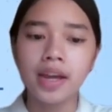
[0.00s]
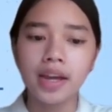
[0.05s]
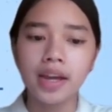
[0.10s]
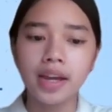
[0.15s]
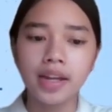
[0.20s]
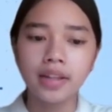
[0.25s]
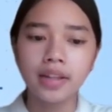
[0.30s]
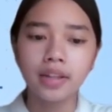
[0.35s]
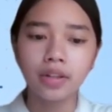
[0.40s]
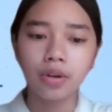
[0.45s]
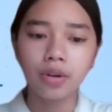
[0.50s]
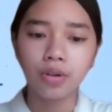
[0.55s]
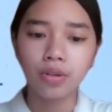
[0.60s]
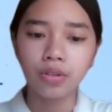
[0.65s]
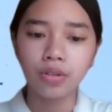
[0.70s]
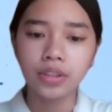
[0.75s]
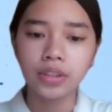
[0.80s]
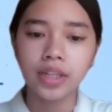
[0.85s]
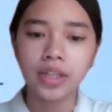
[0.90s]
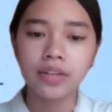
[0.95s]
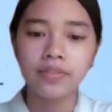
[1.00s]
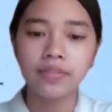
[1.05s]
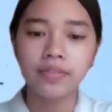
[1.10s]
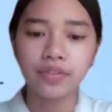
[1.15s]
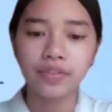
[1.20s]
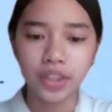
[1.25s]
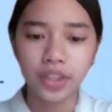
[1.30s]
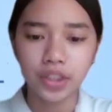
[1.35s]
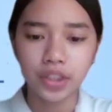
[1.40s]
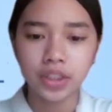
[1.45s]
and the goal design
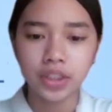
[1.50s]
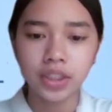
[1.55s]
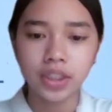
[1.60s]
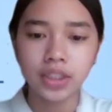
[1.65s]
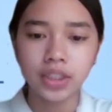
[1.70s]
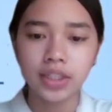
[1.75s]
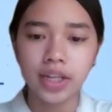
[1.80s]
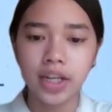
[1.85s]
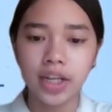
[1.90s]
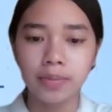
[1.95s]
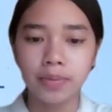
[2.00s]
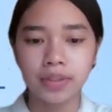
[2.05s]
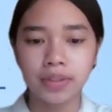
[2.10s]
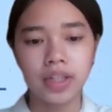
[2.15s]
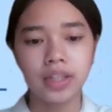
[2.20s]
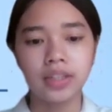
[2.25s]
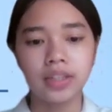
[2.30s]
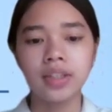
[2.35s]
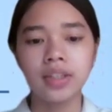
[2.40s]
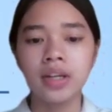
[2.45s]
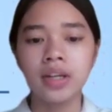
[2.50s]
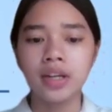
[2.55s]
efficiency is 80%.